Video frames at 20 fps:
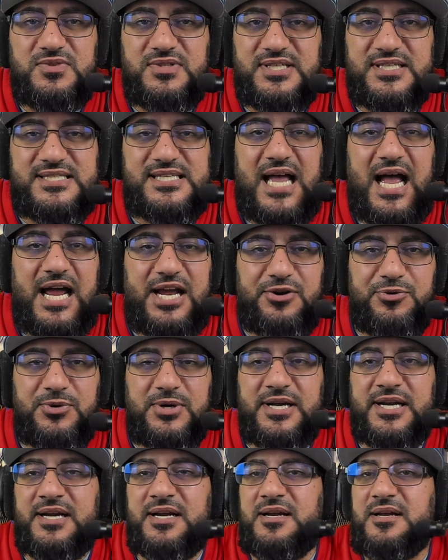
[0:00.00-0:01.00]

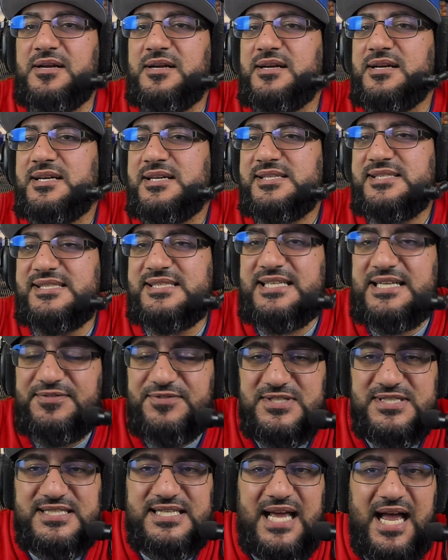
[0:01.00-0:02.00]
hiring.
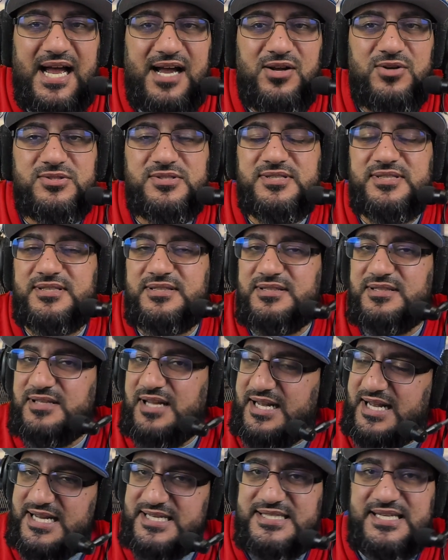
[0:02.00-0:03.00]
Stephan Silas,
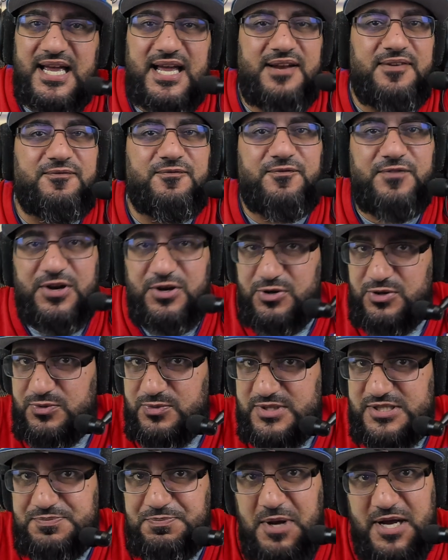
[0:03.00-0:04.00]
like I said, very
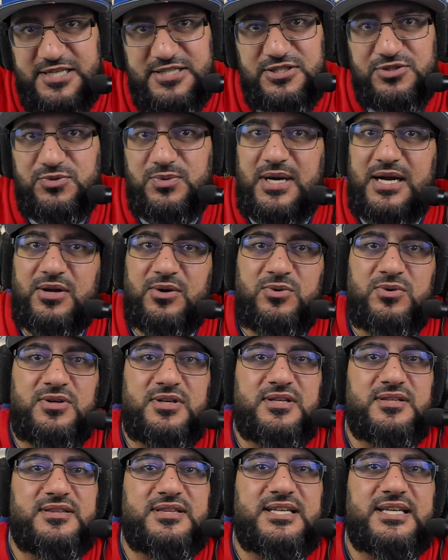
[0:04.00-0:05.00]
respected around
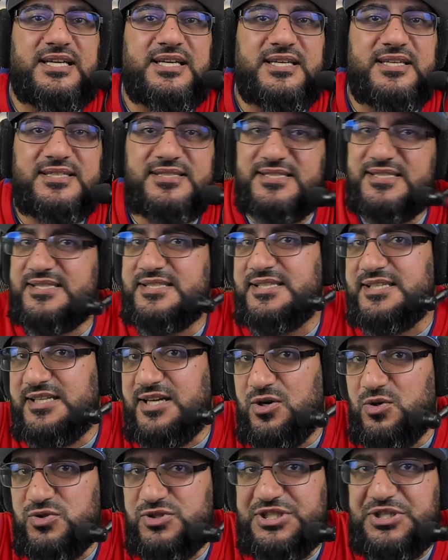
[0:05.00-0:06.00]
the assistant
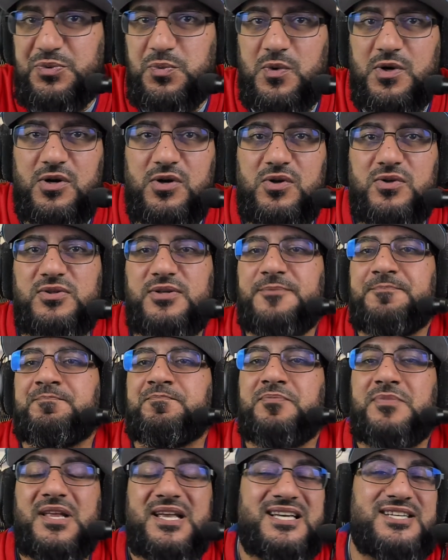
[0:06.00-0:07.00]
coaching world.
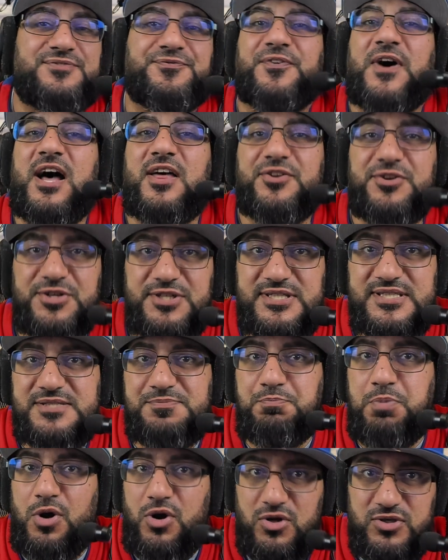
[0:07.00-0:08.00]
His father is
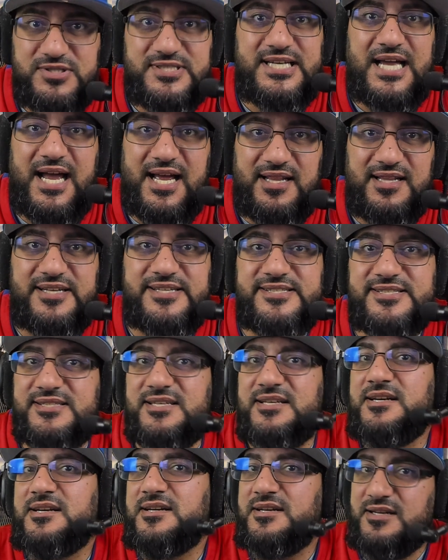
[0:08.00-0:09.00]
Paul Silas,
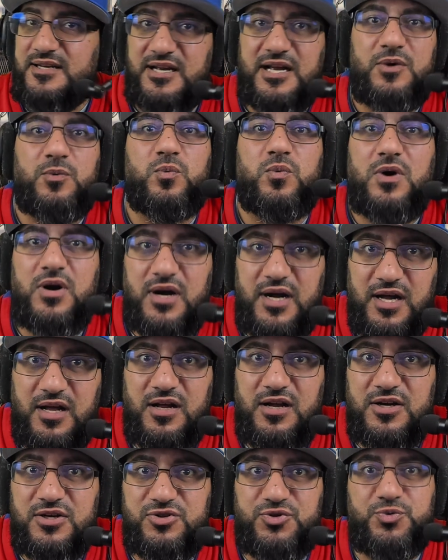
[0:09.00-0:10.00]

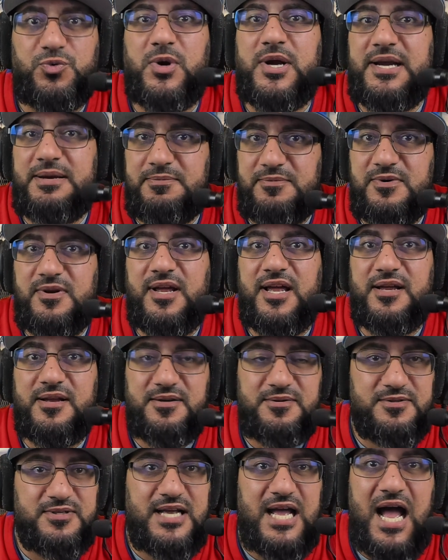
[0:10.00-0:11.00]
a great
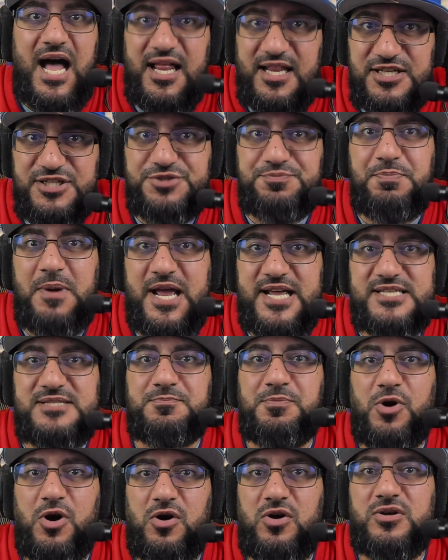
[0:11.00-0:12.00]
college
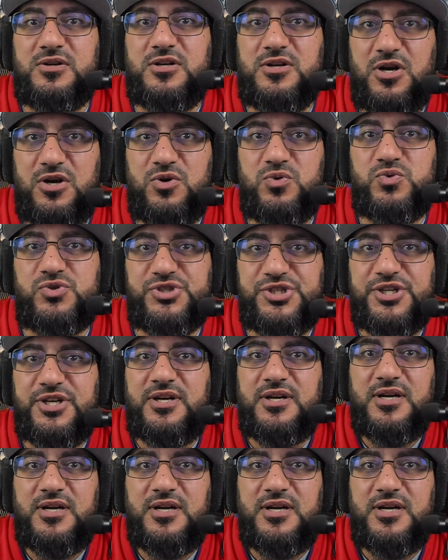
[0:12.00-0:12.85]
basketball coach